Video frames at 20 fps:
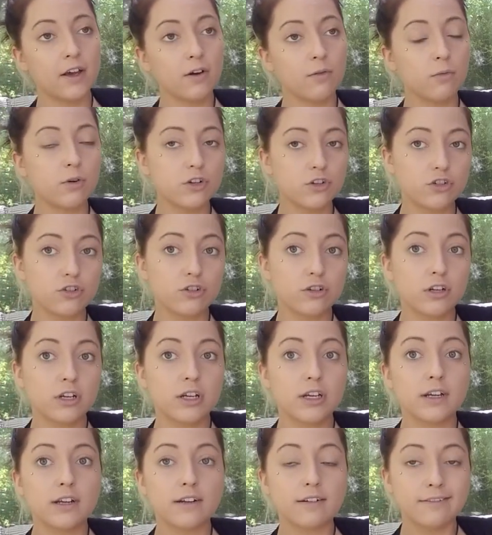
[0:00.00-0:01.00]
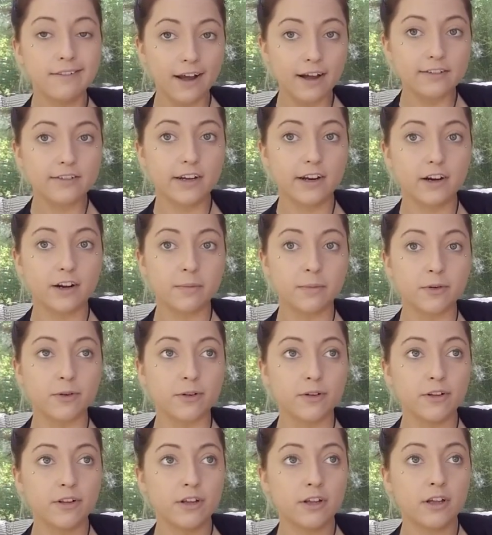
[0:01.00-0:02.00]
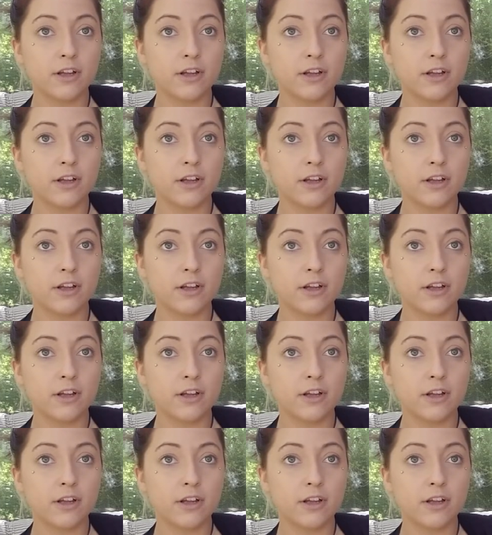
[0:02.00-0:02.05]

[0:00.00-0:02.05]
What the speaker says: which not terrible,